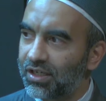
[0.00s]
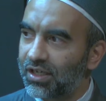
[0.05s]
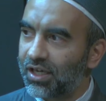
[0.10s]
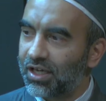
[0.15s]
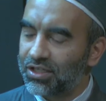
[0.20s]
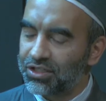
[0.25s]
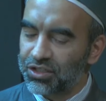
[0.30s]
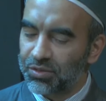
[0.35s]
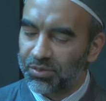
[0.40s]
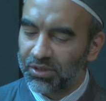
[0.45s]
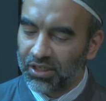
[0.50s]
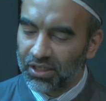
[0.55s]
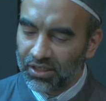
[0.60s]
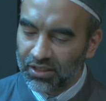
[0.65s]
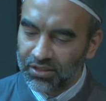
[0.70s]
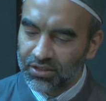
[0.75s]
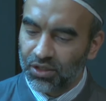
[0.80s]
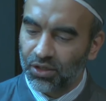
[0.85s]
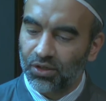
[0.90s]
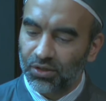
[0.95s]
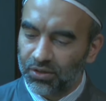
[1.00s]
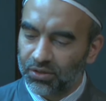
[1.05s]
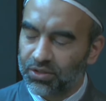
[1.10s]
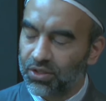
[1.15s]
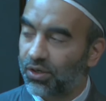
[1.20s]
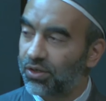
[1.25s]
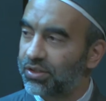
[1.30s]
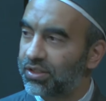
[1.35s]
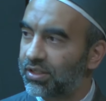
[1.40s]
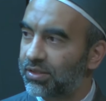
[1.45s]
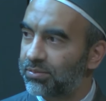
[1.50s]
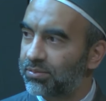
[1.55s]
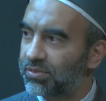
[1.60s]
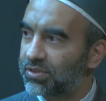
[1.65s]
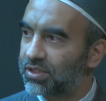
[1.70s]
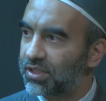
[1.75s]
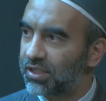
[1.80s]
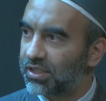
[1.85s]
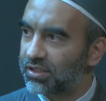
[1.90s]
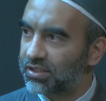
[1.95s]
And Jibril to told it
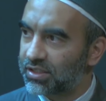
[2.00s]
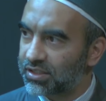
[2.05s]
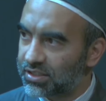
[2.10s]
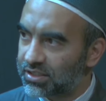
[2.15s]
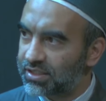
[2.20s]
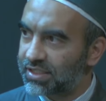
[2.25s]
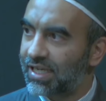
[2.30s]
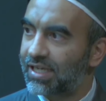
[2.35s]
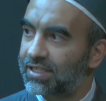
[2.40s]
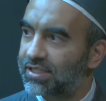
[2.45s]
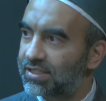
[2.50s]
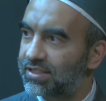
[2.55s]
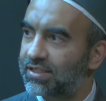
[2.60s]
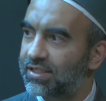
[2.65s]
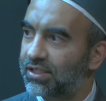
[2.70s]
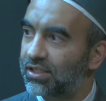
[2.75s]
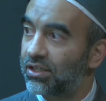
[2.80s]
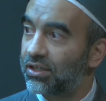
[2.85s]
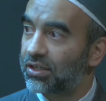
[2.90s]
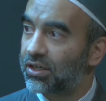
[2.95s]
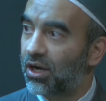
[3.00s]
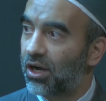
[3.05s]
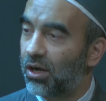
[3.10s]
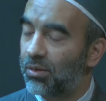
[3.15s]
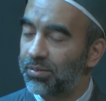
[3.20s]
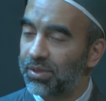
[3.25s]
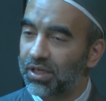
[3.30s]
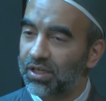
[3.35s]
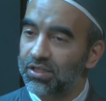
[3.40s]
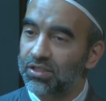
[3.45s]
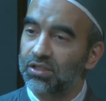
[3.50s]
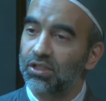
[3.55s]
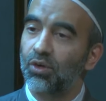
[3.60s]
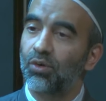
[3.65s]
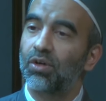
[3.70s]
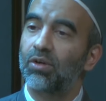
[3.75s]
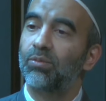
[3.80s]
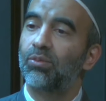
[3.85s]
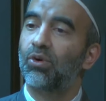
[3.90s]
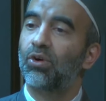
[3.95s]
to, to stay still and calm because no
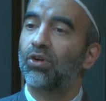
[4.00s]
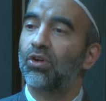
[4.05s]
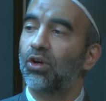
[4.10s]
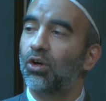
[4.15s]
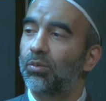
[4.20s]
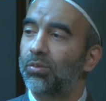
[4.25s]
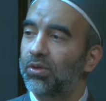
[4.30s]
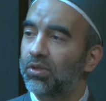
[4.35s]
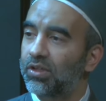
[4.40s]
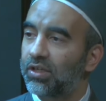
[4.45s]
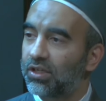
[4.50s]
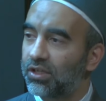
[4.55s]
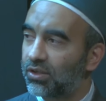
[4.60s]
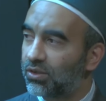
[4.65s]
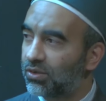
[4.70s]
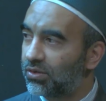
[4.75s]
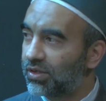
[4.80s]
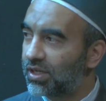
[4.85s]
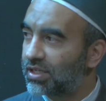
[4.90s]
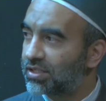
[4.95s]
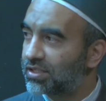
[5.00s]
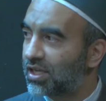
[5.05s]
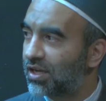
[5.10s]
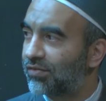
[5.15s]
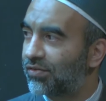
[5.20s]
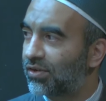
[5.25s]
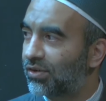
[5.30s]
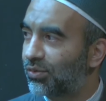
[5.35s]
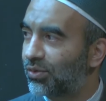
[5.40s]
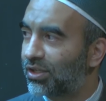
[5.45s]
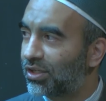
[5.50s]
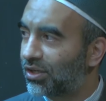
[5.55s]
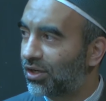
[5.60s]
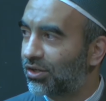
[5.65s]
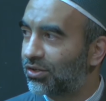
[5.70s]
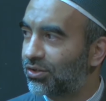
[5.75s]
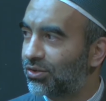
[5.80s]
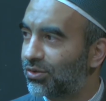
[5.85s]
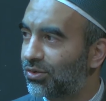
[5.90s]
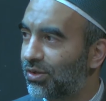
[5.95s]
one more noble than you has ever rid
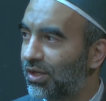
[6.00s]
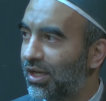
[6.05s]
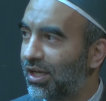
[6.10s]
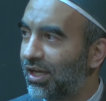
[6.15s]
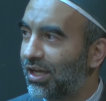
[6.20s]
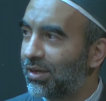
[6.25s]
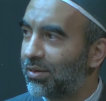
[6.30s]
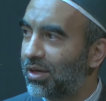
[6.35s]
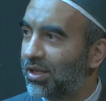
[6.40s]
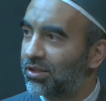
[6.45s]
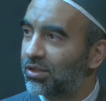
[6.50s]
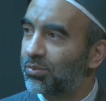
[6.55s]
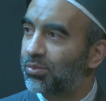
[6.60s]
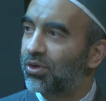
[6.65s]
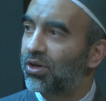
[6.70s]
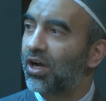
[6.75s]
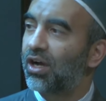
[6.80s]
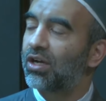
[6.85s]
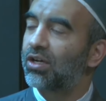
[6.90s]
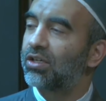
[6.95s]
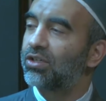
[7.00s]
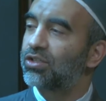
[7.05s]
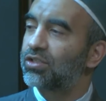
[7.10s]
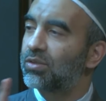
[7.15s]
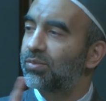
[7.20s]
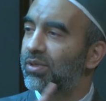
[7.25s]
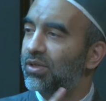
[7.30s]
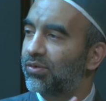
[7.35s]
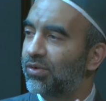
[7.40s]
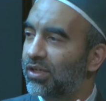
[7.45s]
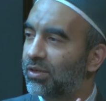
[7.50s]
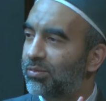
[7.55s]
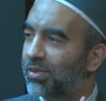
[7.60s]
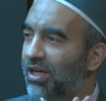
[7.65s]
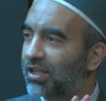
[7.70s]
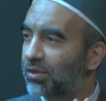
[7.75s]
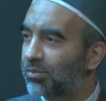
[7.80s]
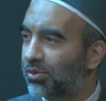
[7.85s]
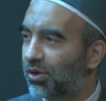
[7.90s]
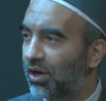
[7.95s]
on you. And the burak used to be rid
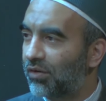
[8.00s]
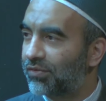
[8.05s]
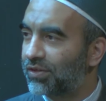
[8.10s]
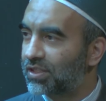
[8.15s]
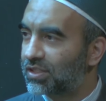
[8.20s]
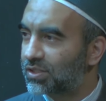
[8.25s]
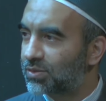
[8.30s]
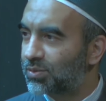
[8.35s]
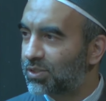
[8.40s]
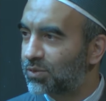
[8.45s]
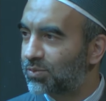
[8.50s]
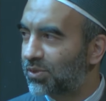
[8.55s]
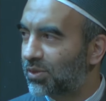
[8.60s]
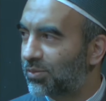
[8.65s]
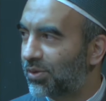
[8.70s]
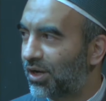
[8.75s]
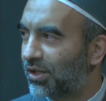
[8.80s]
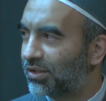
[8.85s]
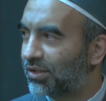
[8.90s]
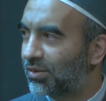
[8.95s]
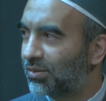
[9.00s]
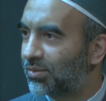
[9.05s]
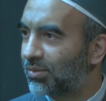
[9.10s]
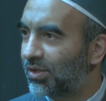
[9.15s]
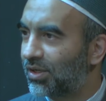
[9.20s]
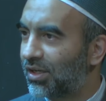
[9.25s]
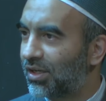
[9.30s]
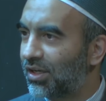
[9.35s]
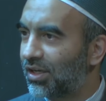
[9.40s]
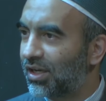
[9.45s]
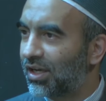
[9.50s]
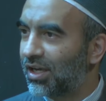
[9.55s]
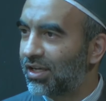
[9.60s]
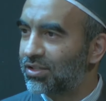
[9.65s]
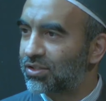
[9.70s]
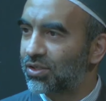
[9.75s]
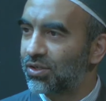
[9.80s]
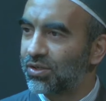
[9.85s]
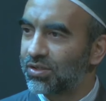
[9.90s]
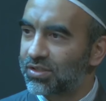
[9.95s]
by the prophets, peace be upon them.
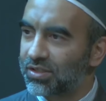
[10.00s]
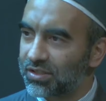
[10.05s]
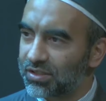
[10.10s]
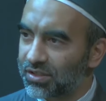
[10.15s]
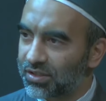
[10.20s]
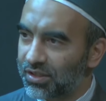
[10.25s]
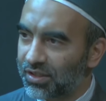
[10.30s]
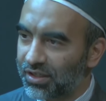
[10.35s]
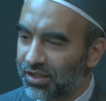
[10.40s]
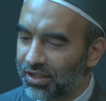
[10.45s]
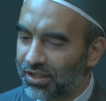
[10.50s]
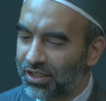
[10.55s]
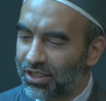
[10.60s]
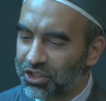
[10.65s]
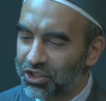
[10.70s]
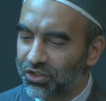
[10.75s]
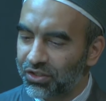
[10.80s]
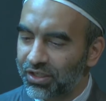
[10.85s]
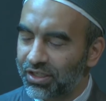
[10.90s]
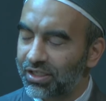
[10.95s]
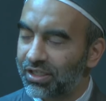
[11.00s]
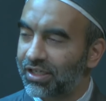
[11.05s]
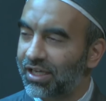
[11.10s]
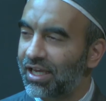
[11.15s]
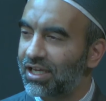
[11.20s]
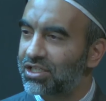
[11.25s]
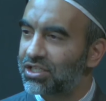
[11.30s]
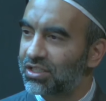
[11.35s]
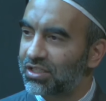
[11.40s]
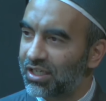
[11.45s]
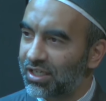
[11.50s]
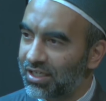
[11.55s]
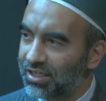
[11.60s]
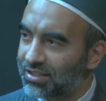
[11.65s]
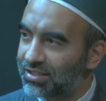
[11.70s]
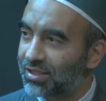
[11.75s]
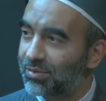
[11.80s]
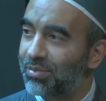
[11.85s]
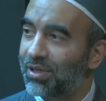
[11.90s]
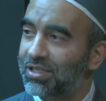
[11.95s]
And so it's a, the initial indication that
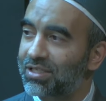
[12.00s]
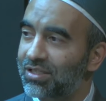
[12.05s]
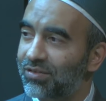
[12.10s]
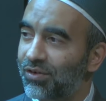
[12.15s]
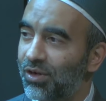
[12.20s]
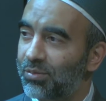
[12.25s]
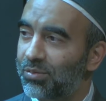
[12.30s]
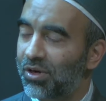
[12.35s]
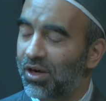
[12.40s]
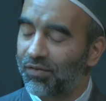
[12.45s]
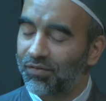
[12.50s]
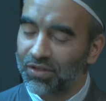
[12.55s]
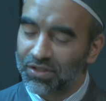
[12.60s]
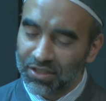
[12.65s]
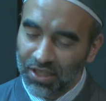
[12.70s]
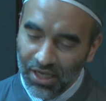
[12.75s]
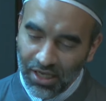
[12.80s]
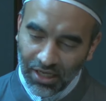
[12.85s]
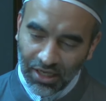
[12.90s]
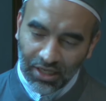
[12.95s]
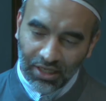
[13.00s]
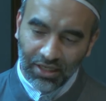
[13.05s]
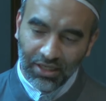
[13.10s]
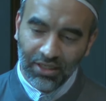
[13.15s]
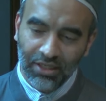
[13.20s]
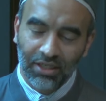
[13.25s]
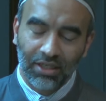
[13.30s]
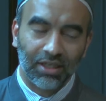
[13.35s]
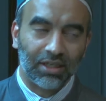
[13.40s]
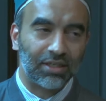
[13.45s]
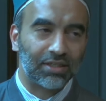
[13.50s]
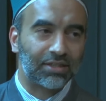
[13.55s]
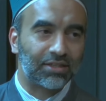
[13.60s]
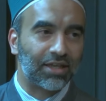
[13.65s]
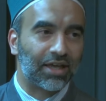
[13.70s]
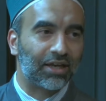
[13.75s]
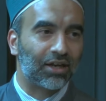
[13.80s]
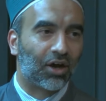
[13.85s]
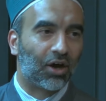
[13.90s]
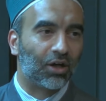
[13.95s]
he's the best of all prophets. He, he's
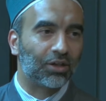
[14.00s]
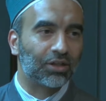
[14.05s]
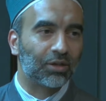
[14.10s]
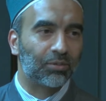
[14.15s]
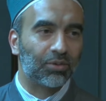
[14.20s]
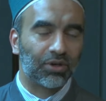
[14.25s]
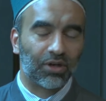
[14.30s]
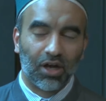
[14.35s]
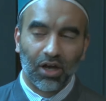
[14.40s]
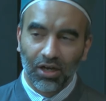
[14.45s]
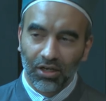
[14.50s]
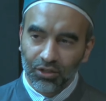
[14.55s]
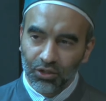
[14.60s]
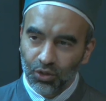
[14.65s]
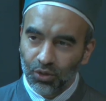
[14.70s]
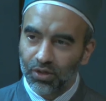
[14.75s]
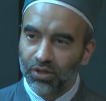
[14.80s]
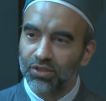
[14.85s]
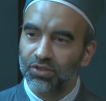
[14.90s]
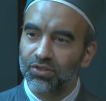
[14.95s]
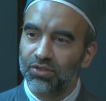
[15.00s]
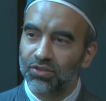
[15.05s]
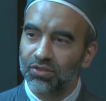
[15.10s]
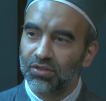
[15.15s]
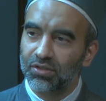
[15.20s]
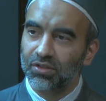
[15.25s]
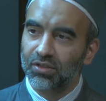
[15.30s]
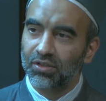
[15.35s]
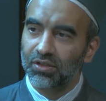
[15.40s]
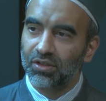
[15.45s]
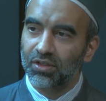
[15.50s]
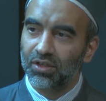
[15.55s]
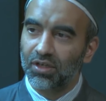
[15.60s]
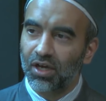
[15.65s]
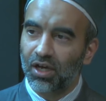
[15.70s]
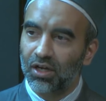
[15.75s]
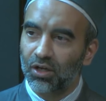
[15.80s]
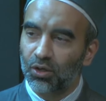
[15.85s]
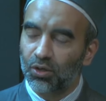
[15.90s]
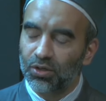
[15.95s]
then on the burak towards
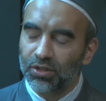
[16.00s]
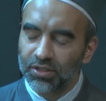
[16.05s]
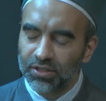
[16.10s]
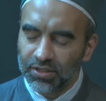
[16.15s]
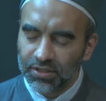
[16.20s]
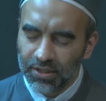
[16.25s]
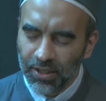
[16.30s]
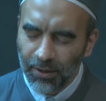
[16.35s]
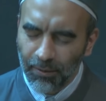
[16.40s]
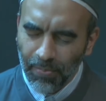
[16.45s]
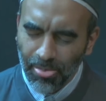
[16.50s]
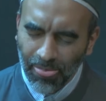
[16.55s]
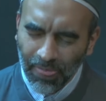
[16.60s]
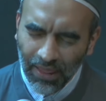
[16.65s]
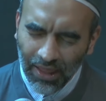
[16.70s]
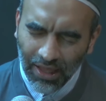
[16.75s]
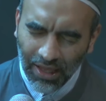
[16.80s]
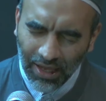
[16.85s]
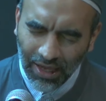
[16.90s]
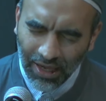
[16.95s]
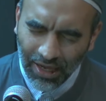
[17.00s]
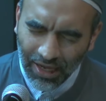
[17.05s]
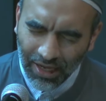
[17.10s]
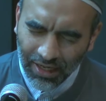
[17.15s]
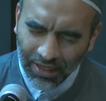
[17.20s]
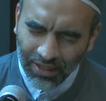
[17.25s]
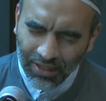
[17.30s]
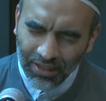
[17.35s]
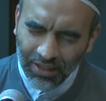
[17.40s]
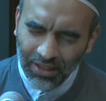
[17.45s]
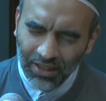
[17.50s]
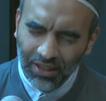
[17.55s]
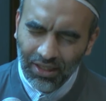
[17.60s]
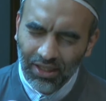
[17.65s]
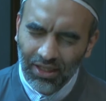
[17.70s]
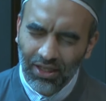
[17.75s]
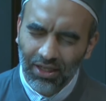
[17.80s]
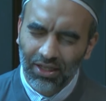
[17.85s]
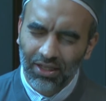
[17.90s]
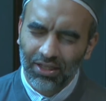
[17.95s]
Al Quds and
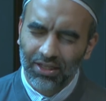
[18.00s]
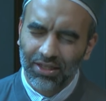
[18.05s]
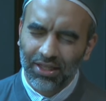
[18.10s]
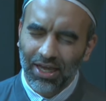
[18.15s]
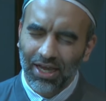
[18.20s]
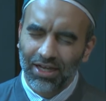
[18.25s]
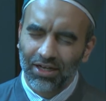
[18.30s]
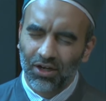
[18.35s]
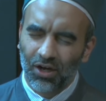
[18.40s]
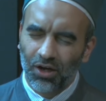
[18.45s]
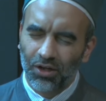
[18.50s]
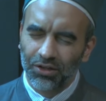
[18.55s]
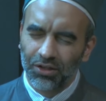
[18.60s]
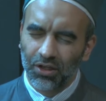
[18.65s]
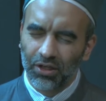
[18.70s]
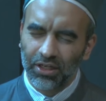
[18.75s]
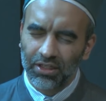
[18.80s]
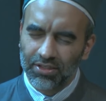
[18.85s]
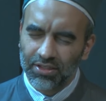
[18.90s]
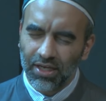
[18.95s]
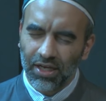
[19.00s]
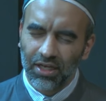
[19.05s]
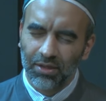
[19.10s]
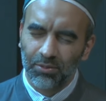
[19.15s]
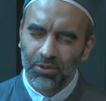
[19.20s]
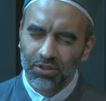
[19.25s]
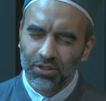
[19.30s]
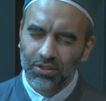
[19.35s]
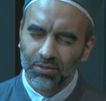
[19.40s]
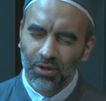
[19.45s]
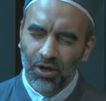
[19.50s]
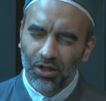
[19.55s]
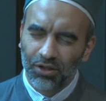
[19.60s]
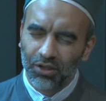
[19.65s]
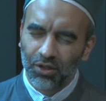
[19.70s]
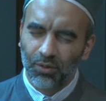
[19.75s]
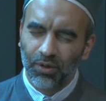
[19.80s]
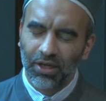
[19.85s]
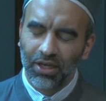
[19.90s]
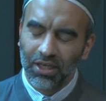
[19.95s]
uh, that on the in Sahih Muslim on
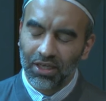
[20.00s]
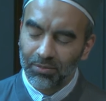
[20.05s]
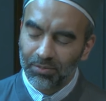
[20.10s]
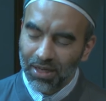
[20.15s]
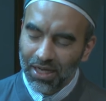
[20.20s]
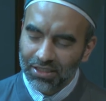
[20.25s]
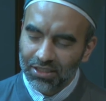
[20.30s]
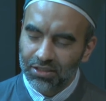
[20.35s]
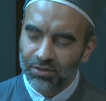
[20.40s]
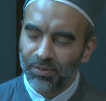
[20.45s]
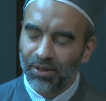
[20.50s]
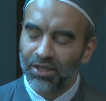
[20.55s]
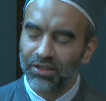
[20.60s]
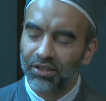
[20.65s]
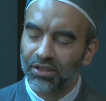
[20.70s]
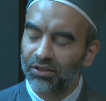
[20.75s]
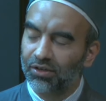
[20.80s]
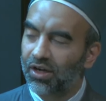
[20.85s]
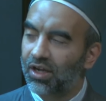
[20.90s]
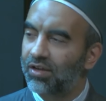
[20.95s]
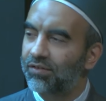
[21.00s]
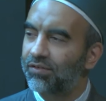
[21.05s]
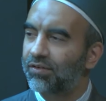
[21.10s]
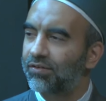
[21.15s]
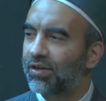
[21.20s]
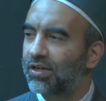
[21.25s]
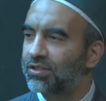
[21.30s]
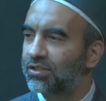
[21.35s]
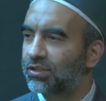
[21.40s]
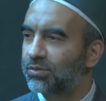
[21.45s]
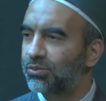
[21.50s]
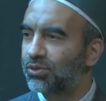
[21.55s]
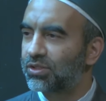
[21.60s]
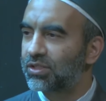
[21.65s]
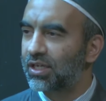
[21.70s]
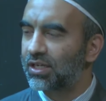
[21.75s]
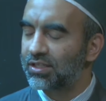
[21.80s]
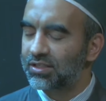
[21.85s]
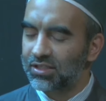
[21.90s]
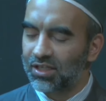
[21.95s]
the way he passes by the grave of Hazrat
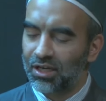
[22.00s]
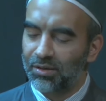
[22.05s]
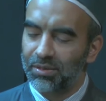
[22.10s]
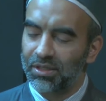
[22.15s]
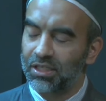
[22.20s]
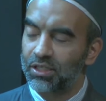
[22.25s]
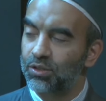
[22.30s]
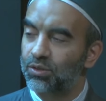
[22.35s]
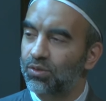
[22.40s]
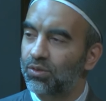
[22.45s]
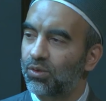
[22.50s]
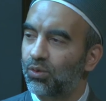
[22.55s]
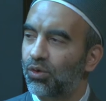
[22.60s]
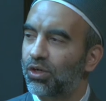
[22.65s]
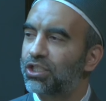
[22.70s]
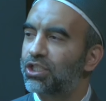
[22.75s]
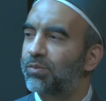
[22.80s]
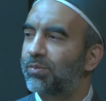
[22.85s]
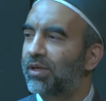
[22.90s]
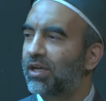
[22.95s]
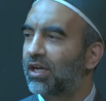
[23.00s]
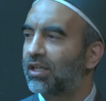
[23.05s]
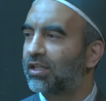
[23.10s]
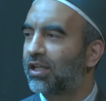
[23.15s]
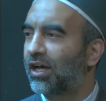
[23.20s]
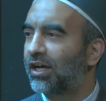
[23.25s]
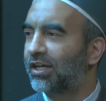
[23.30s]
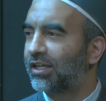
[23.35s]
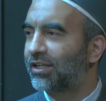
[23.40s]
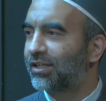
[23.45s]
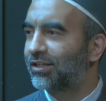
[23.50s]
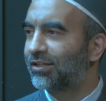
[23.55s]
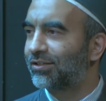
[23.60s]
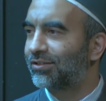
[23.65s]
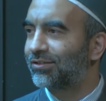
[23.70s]
Musa salam and he's worshipping Allah in it